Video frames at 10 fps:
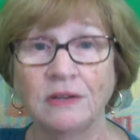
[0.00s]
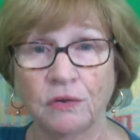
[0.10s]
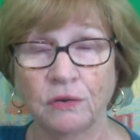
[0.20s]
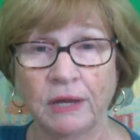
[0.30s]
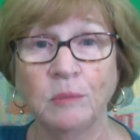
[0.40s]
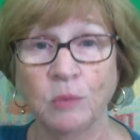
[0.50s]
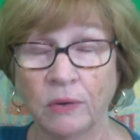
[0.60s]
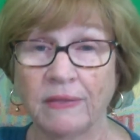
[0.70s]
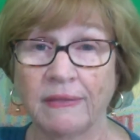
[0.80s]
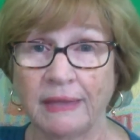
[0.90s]
their kid more
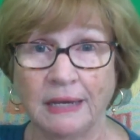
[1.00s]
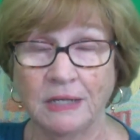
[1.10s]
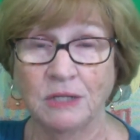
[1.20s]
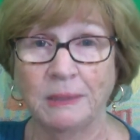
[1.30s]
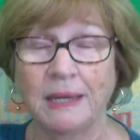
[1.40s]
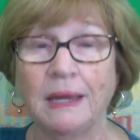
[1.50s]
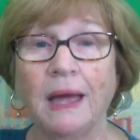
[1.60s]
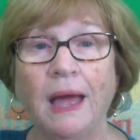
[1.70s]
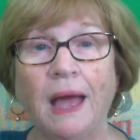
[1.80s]
than they need to be.